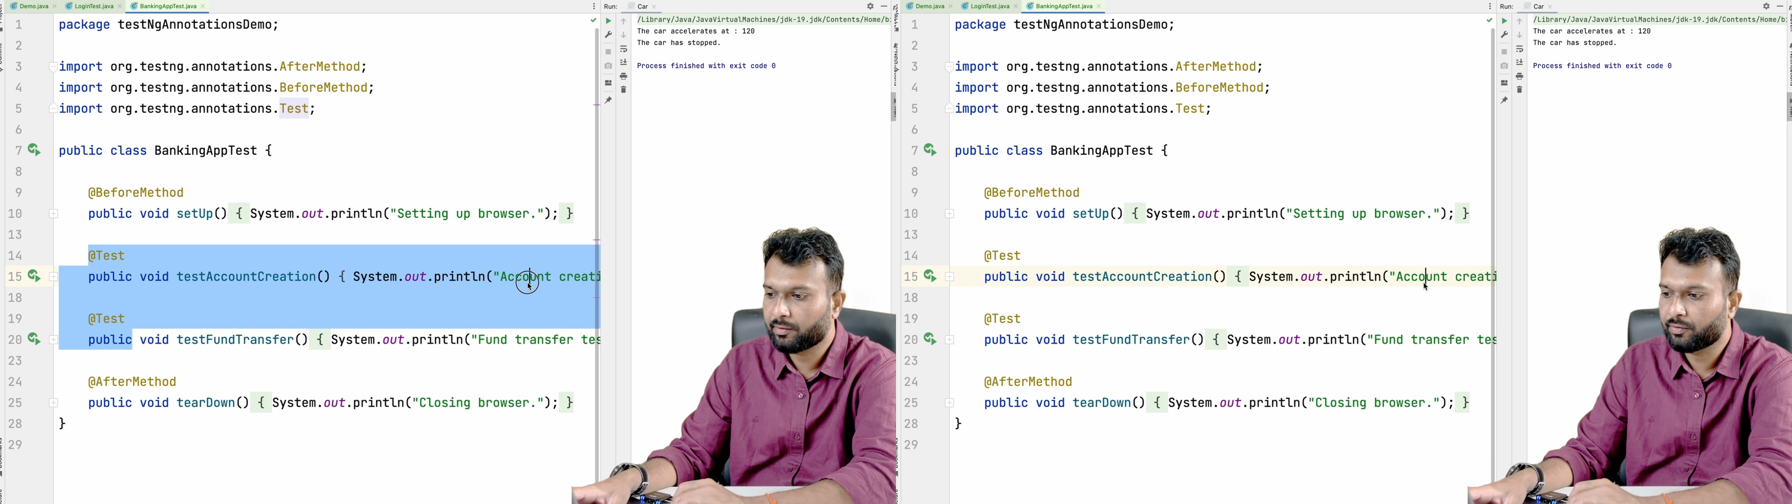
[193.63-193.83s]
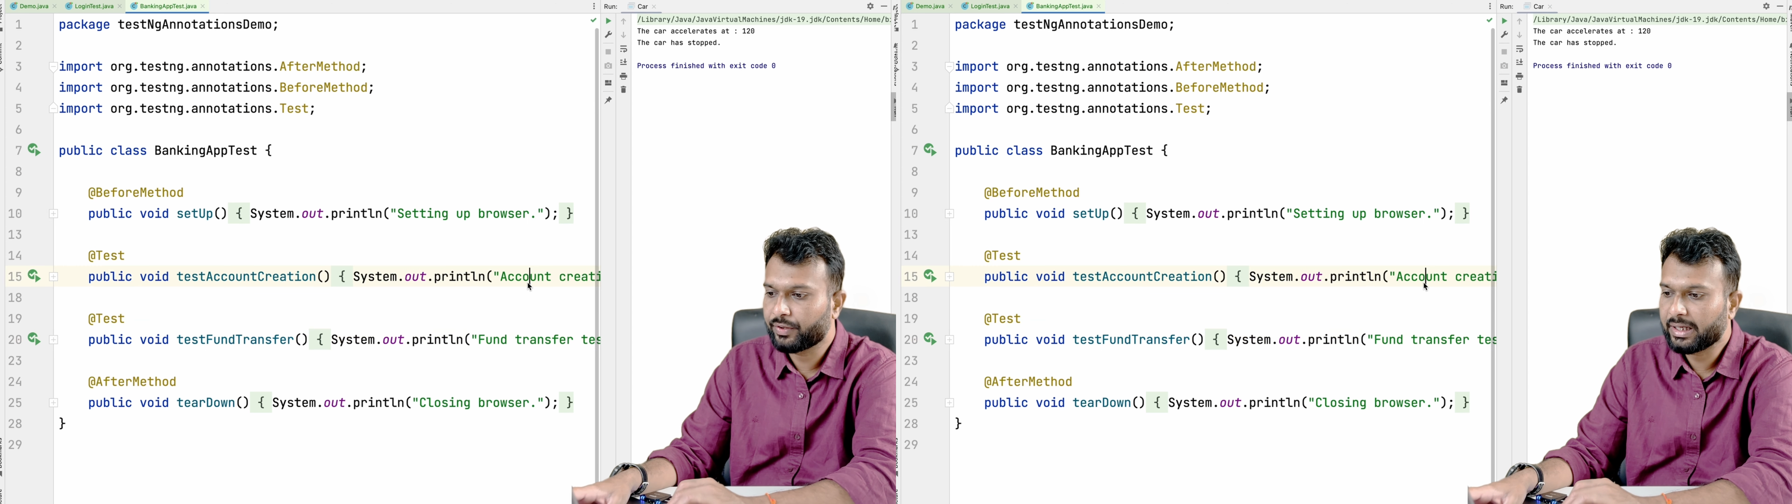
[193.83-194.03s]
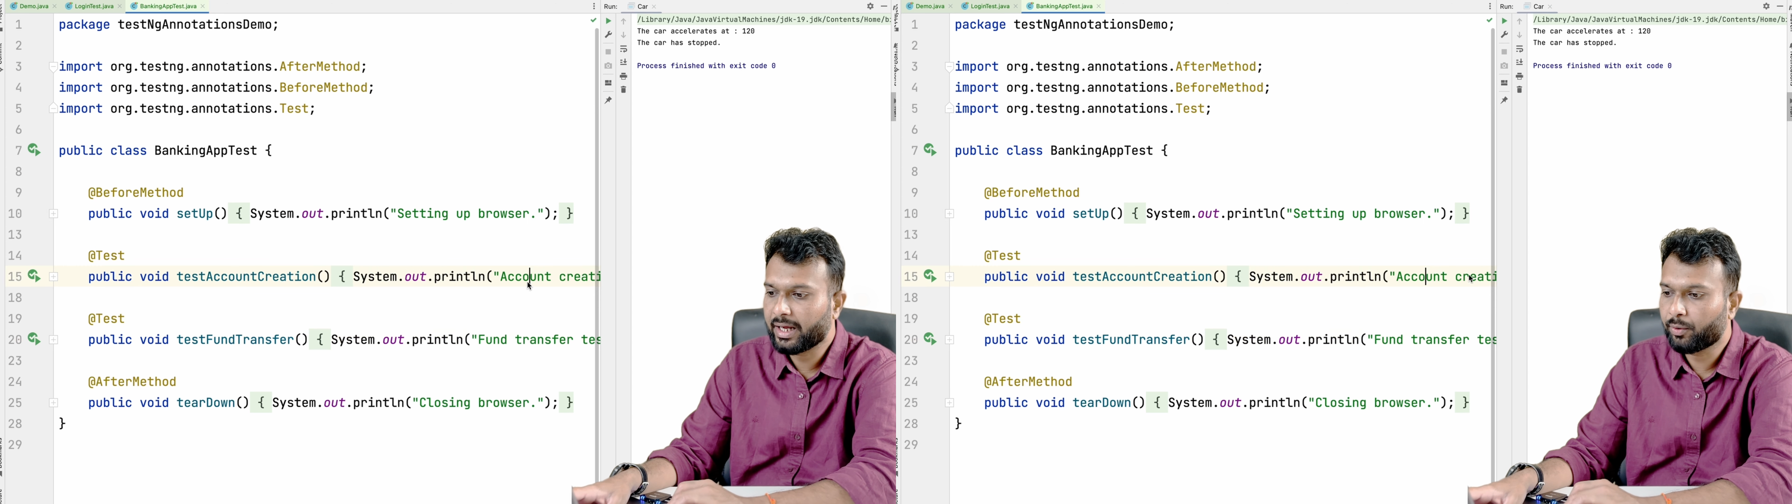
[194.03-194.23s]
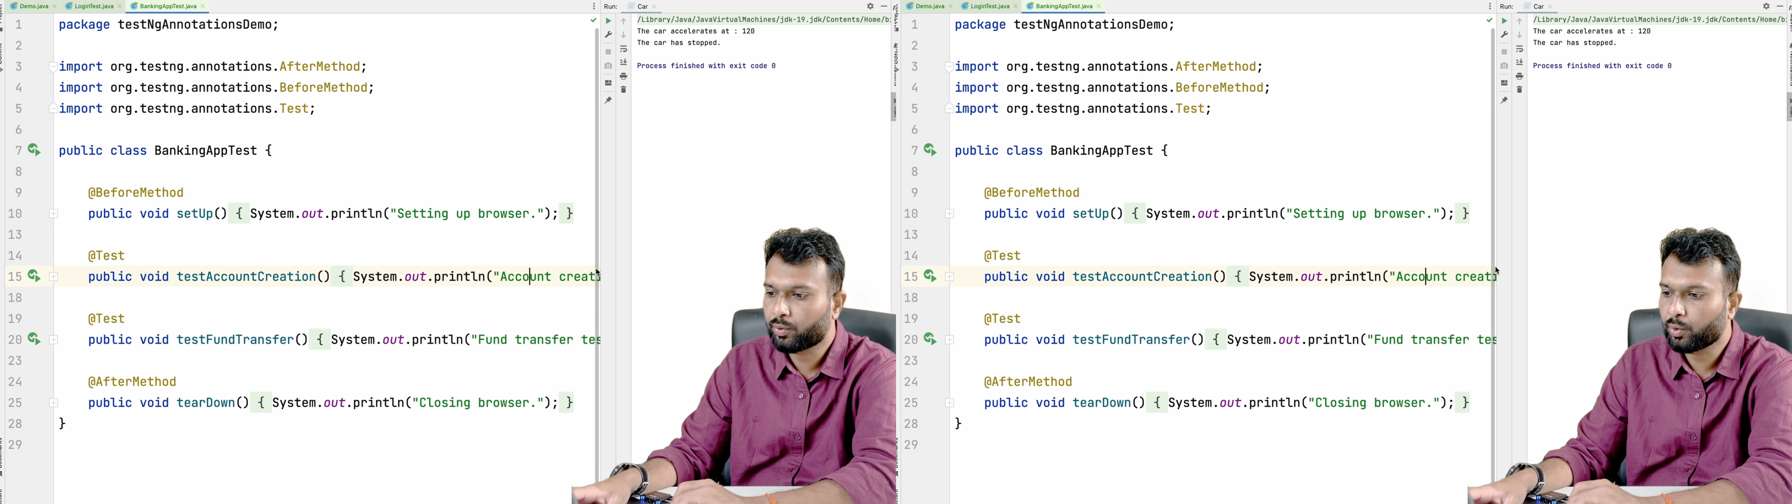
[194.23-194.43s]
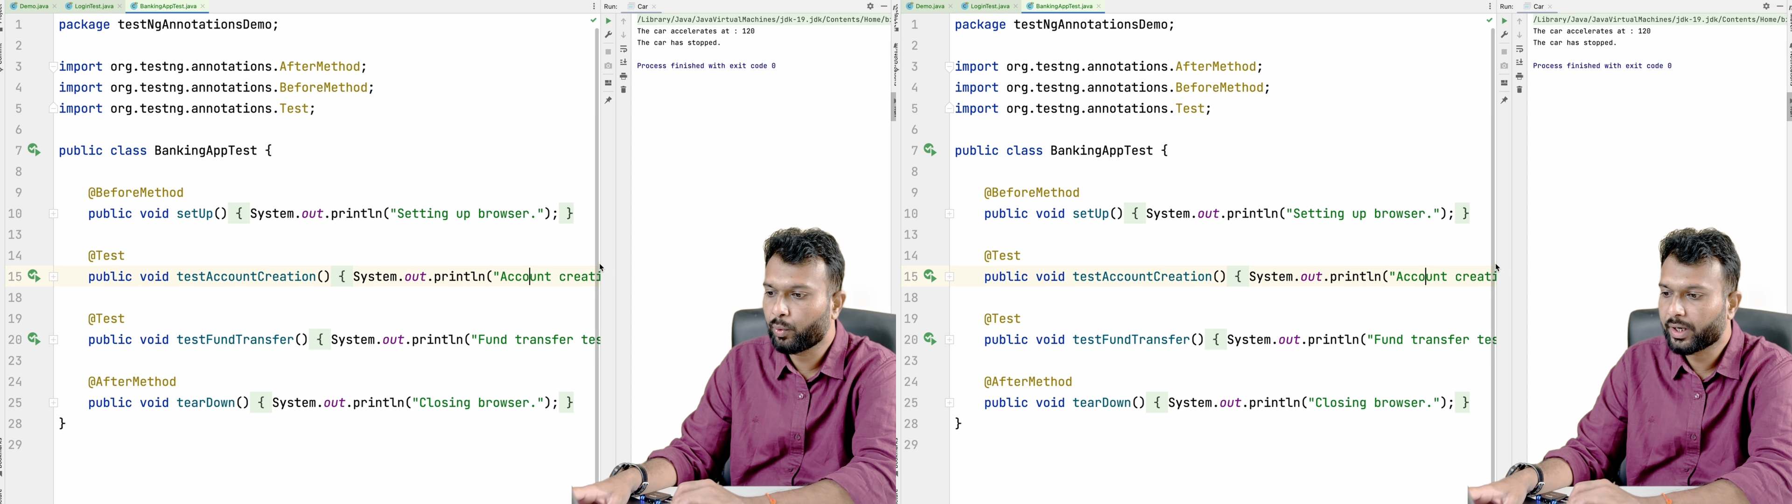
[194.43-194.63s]
We have
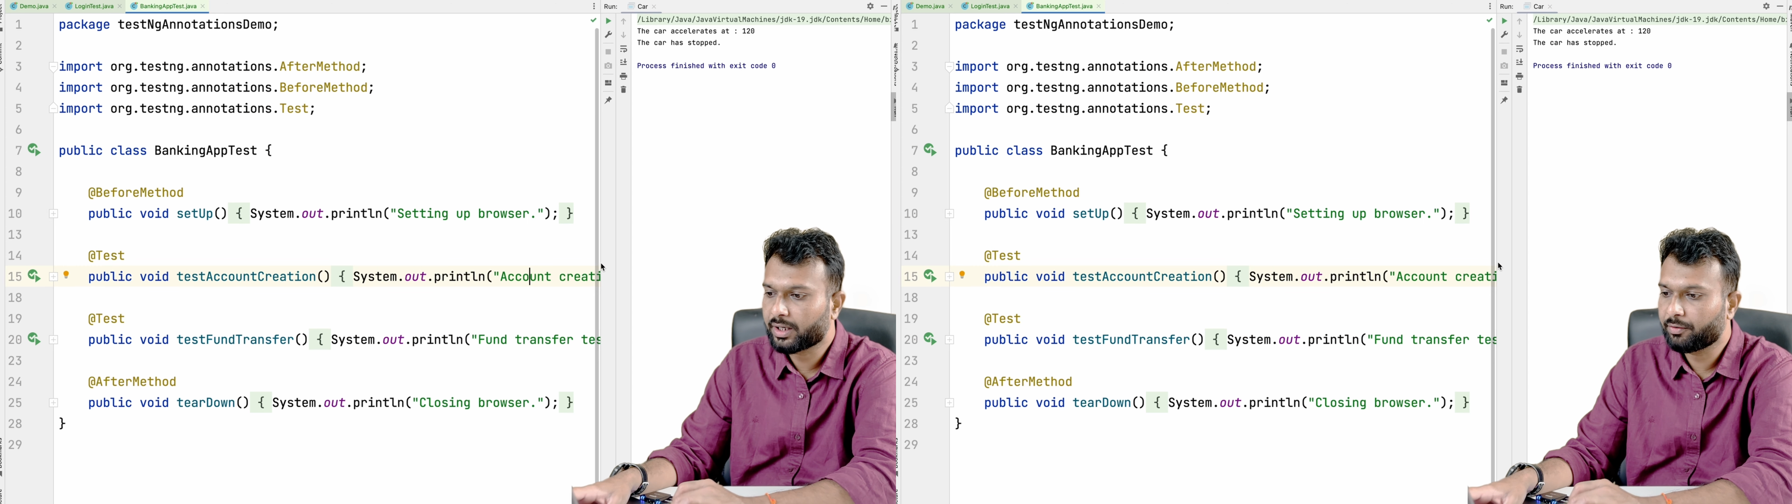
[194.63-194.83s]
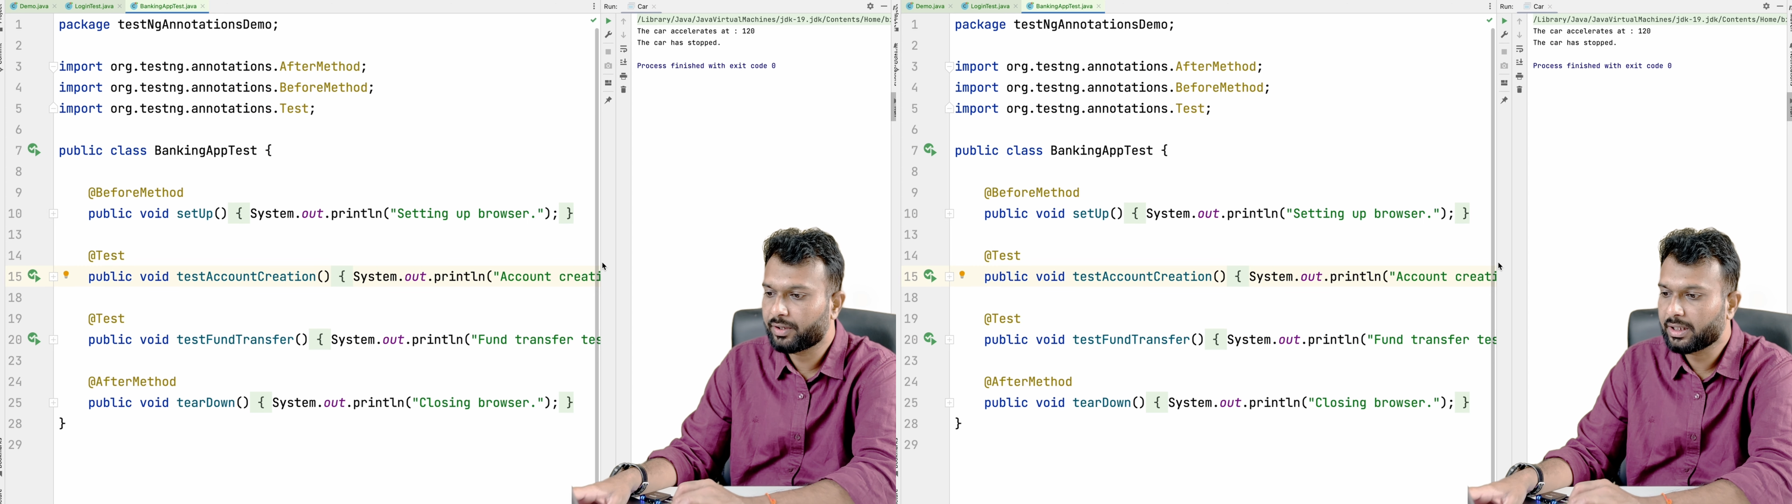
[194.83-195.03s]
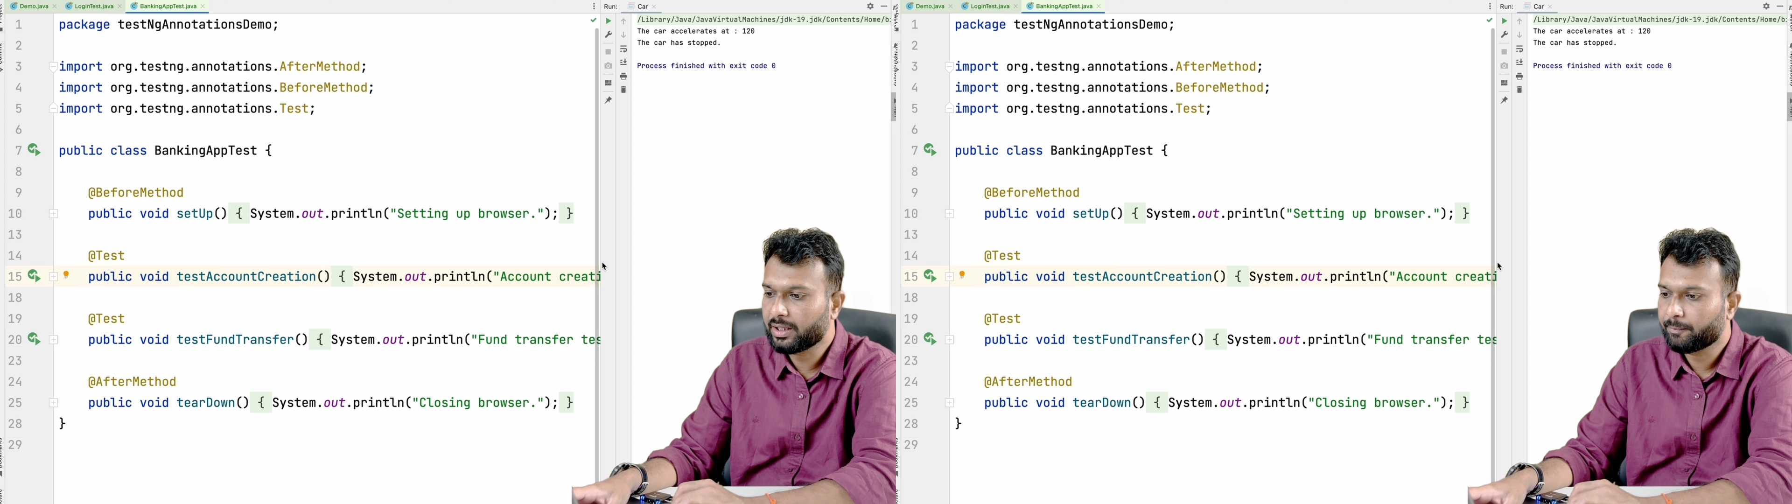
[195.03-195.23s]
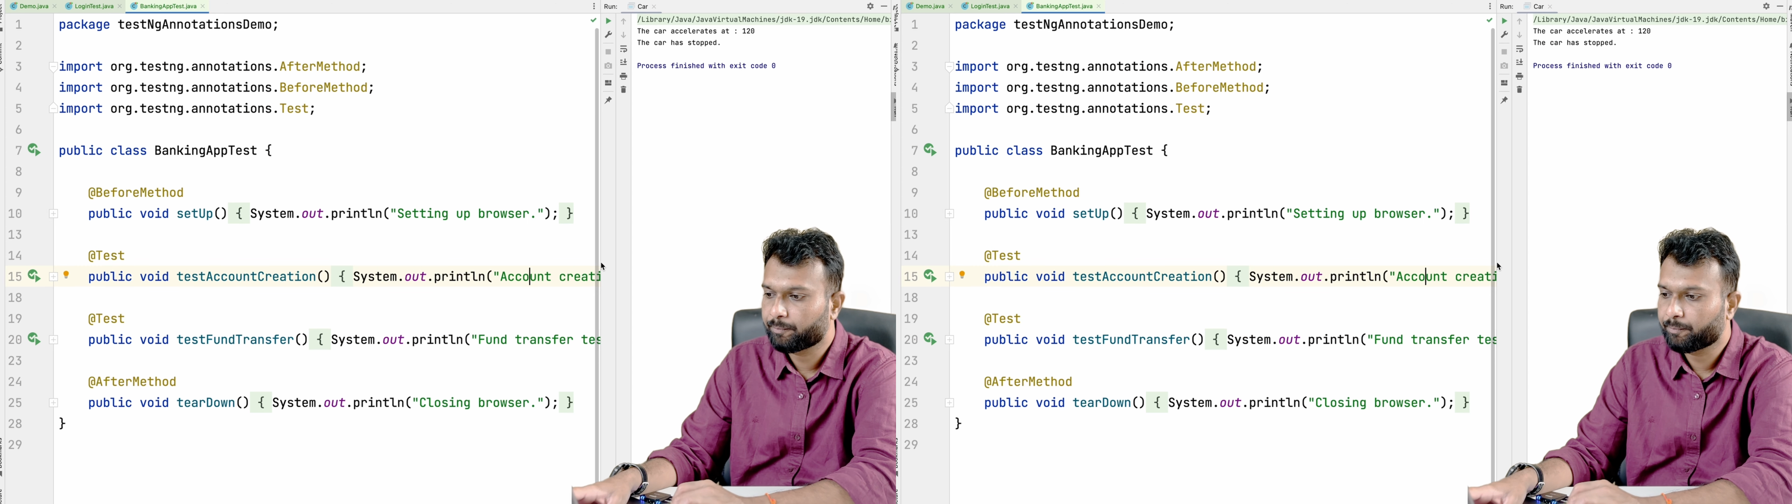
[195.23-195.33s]
two activity.